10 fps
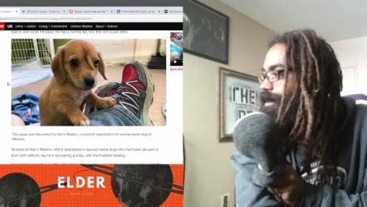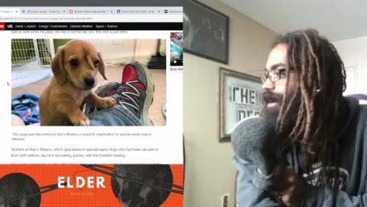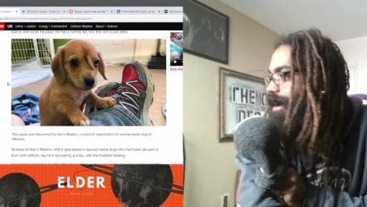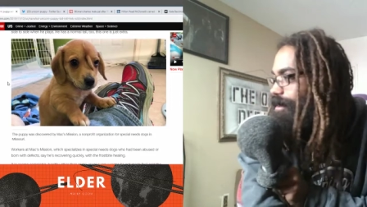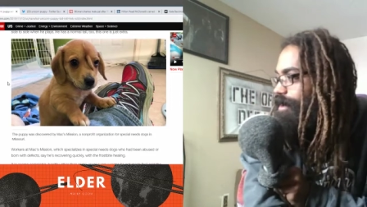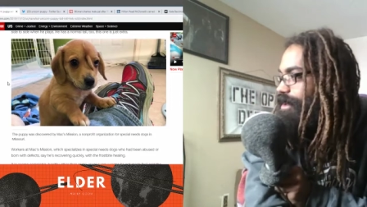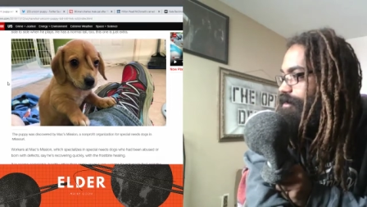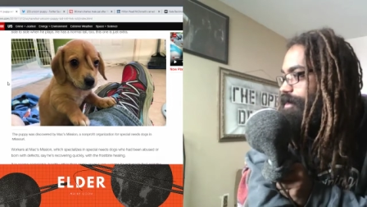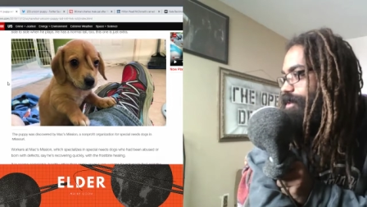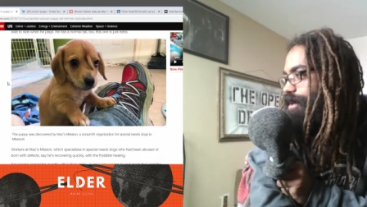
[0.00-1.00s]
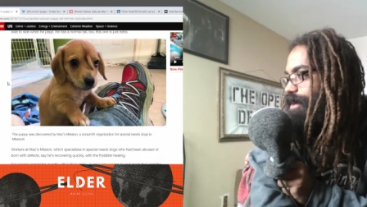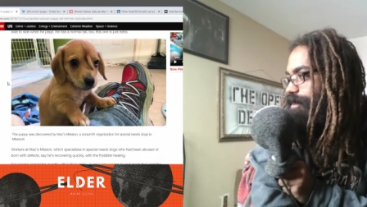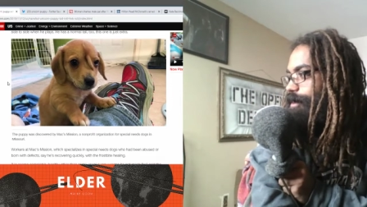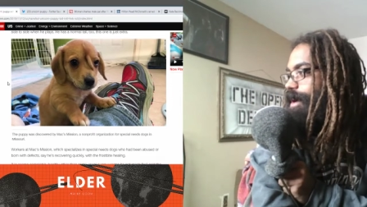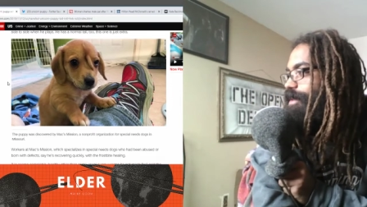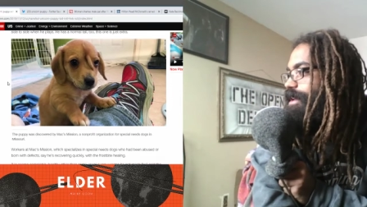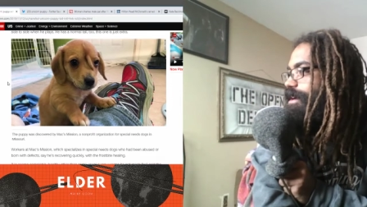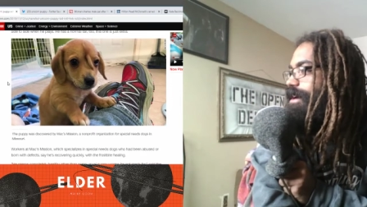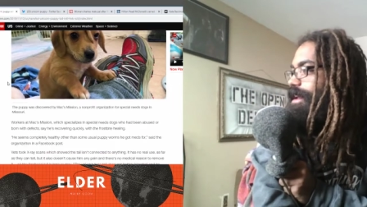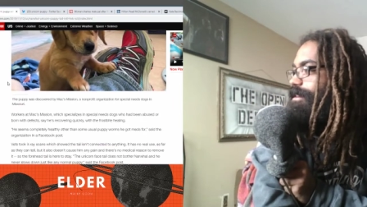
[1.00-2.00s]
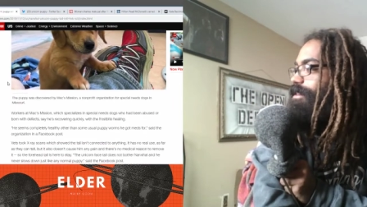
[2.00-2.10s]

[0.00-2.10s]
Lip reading: Unbelievable stories from around the internet.